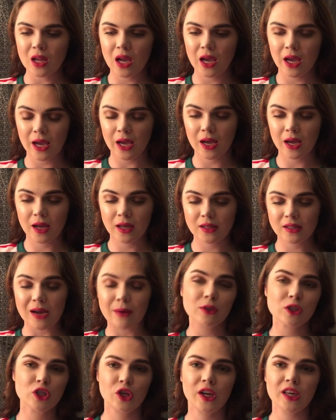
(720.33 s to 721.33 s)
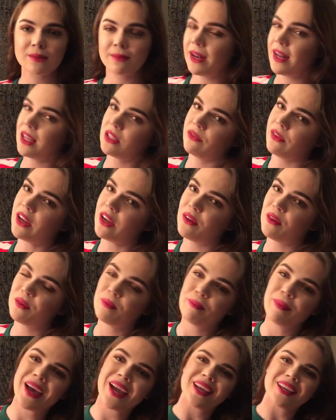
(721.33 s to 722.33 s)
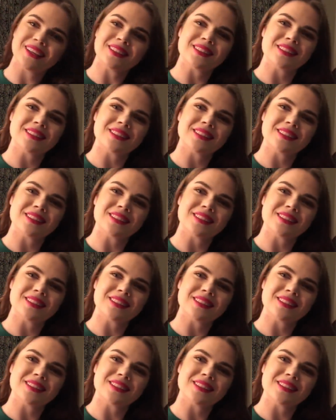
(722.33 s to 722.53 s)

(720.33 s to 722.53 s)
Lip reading: And I will see you guys in my next video. Bye.